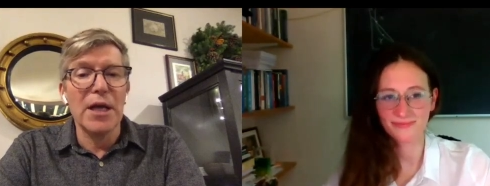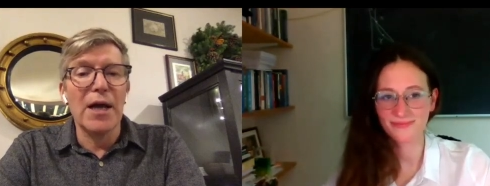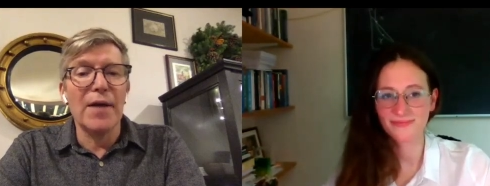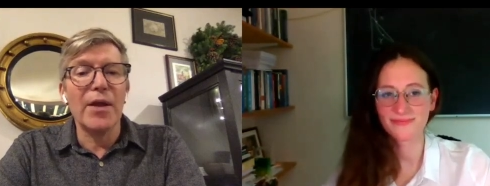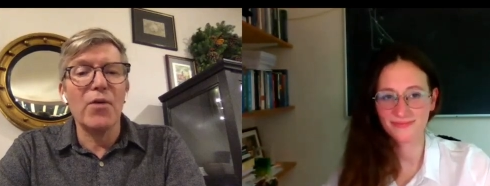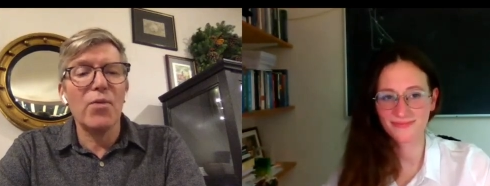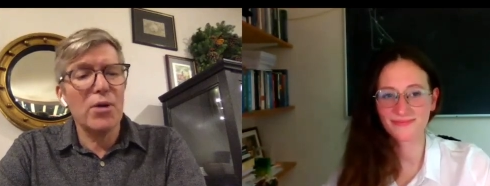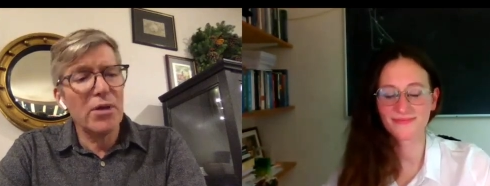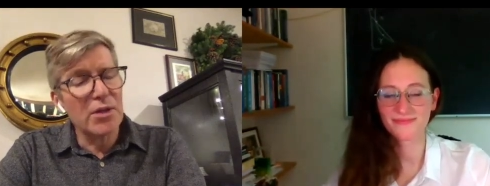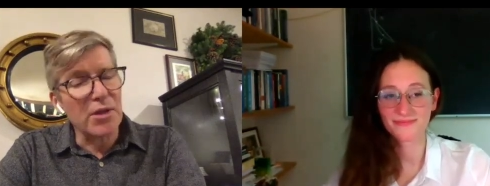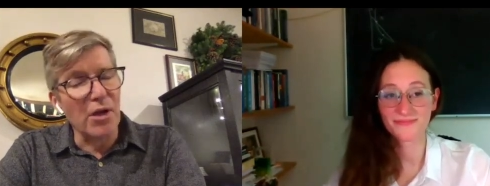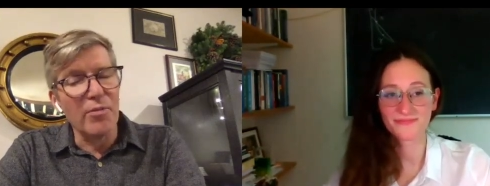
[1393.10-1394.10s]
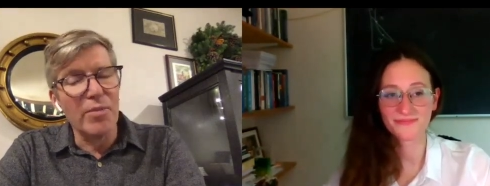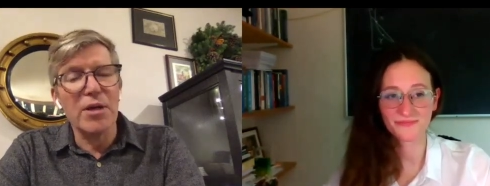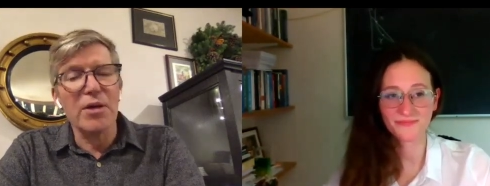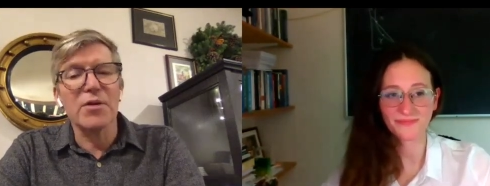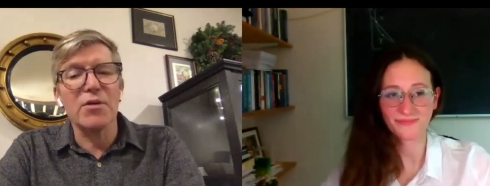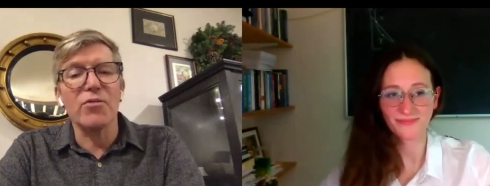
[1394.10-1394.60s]
Speaker 1: And they were so mm.
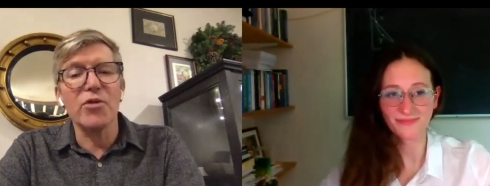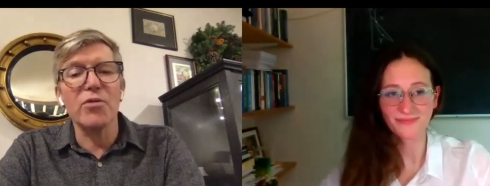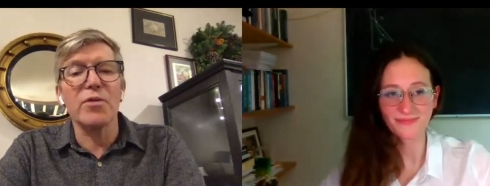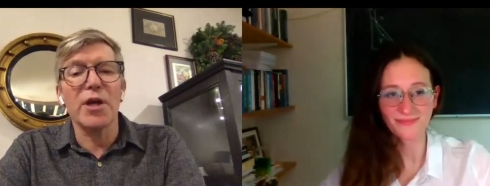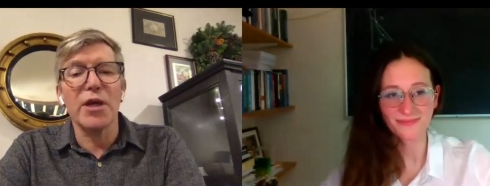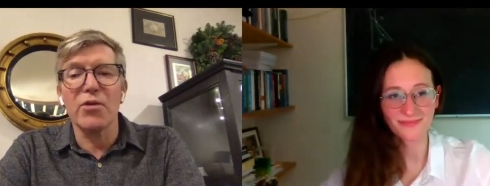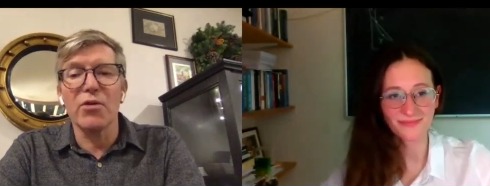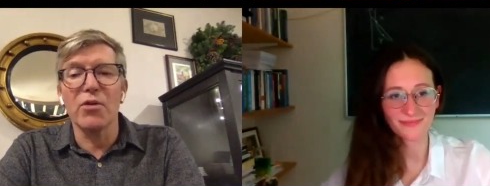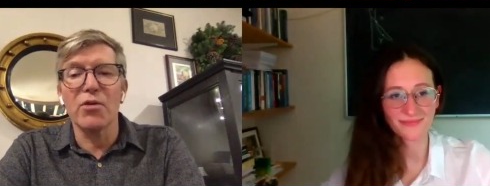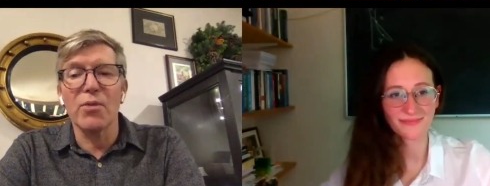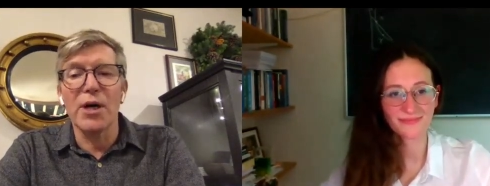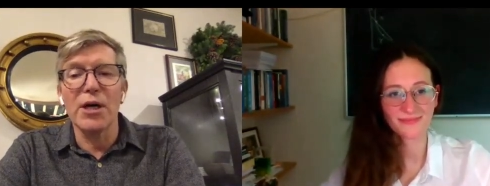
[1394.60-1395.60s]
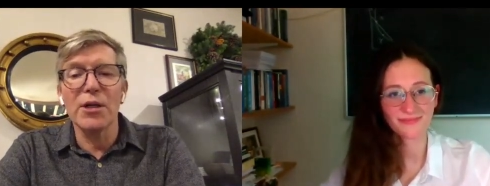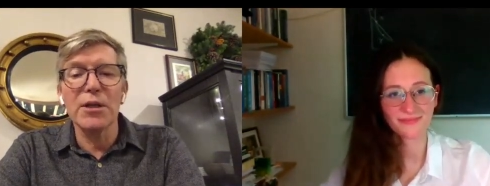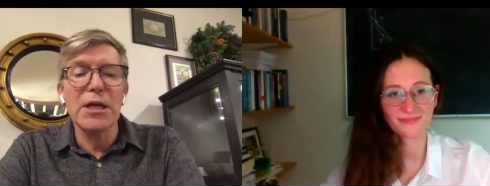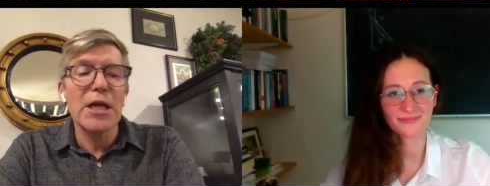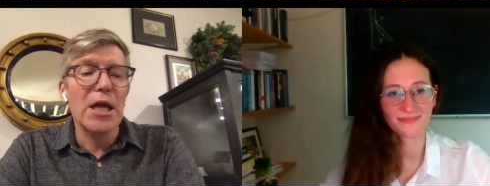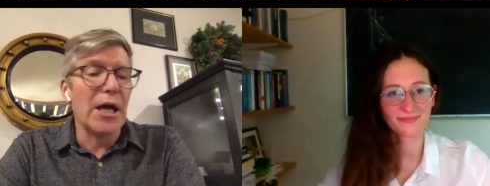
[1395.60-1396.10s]
because at root they thought, well,
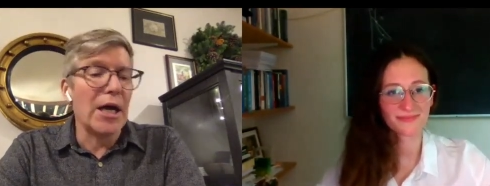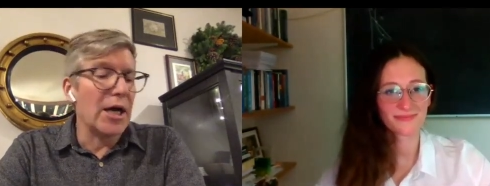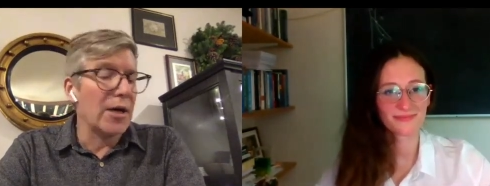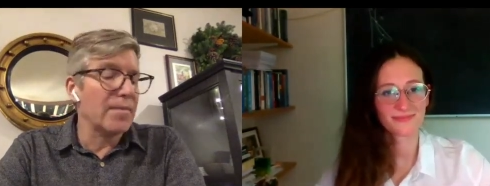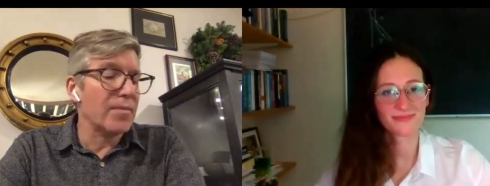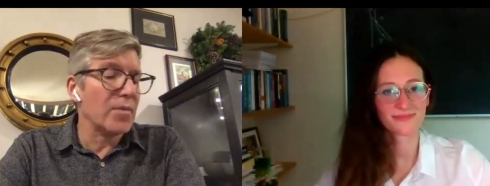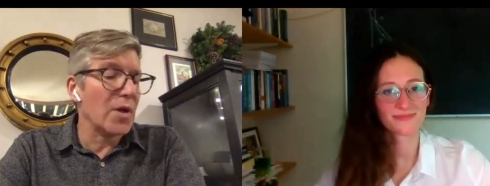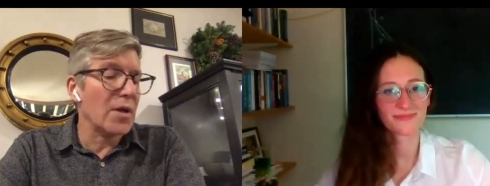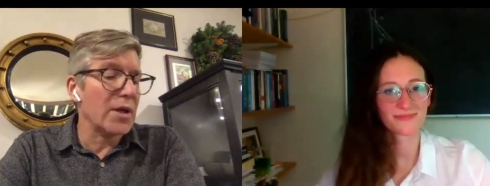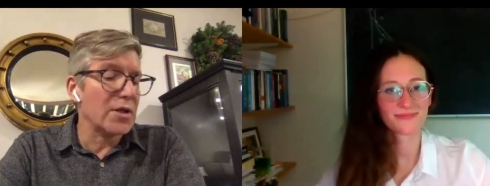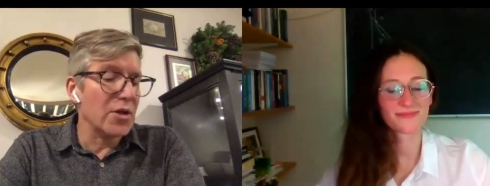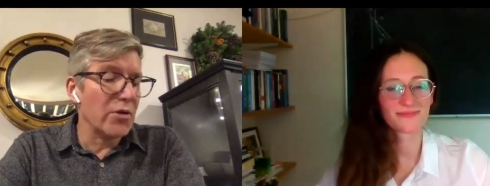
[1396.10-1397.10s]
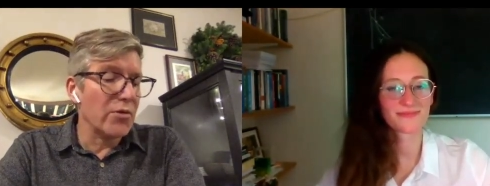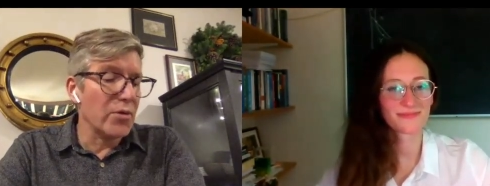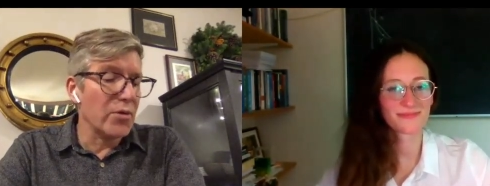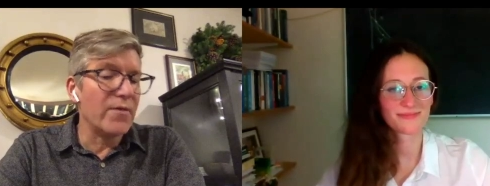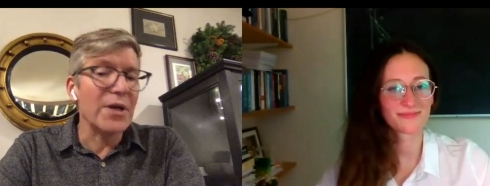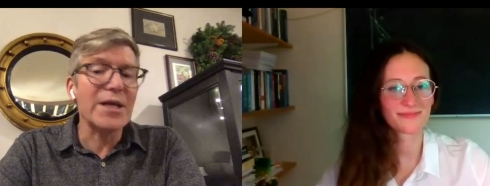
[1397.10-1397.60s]
um, there's no
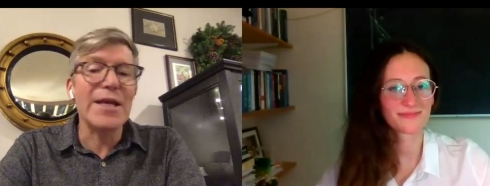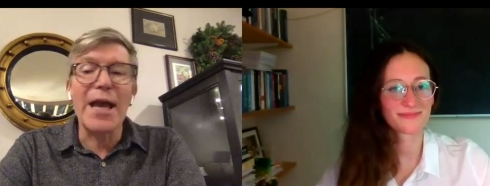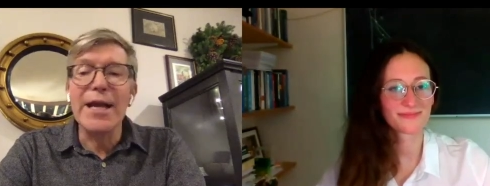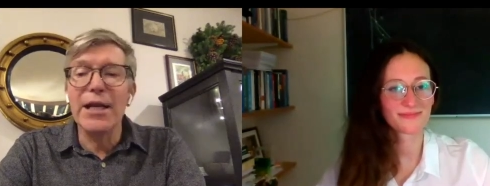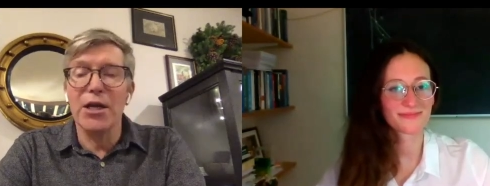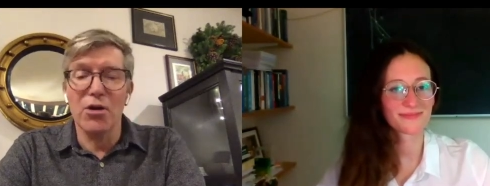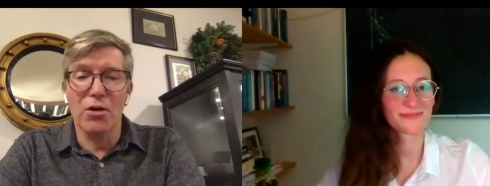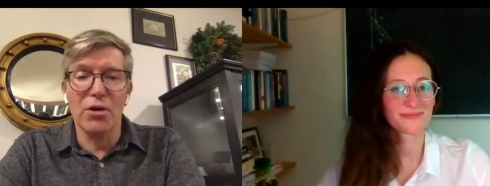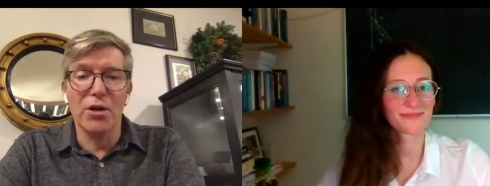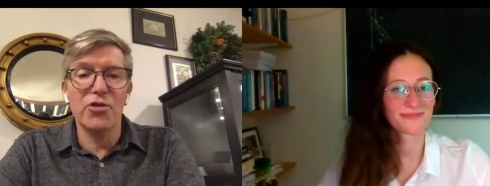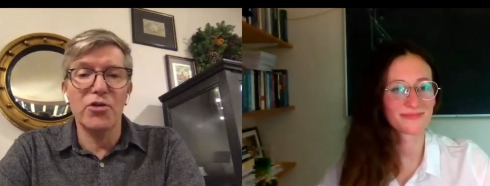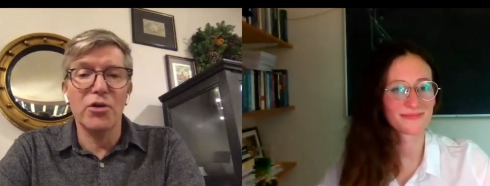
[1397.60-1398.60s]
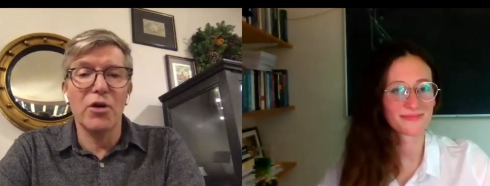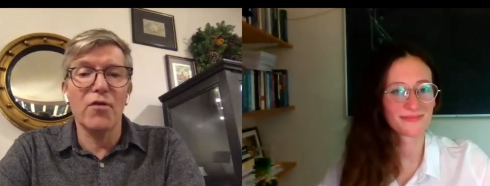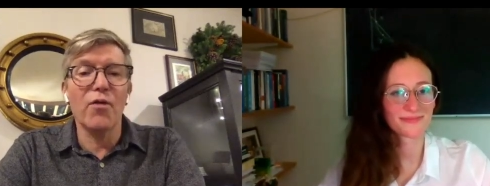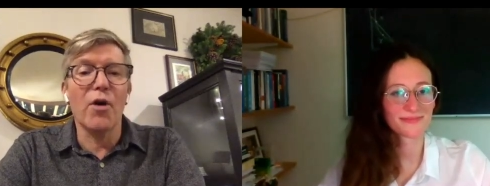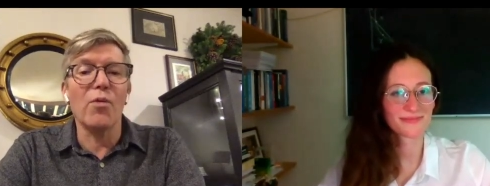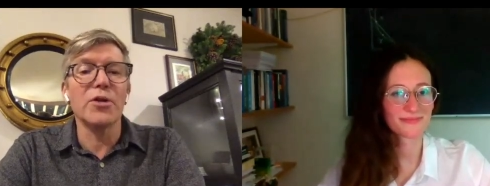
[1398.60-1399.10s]
room for gaining knowledge
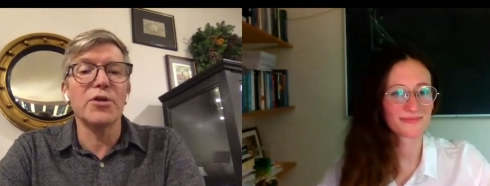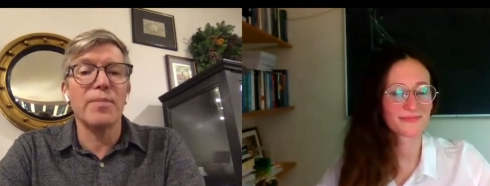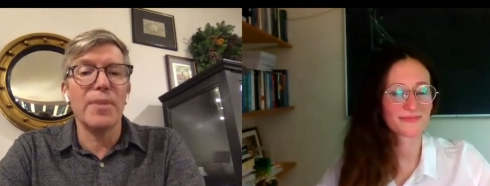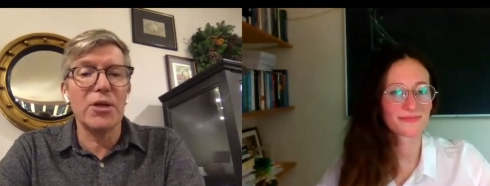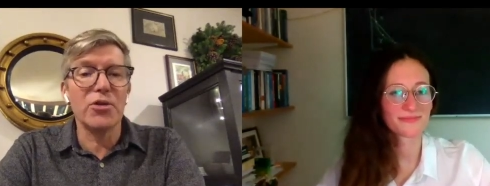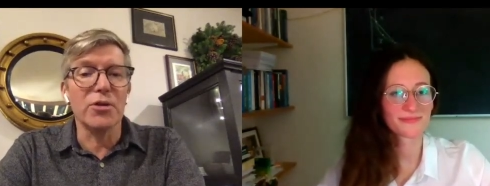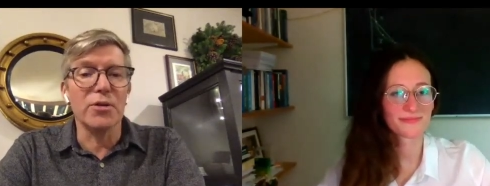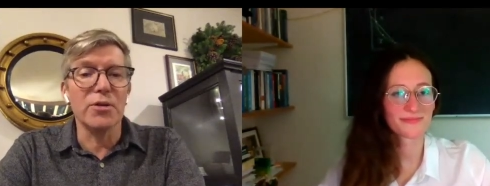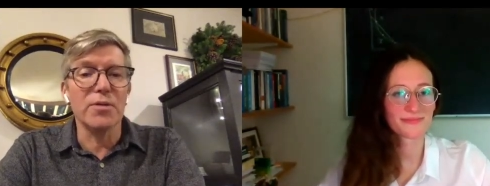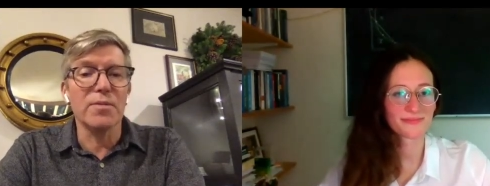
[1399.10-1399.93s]
of what one's imagined.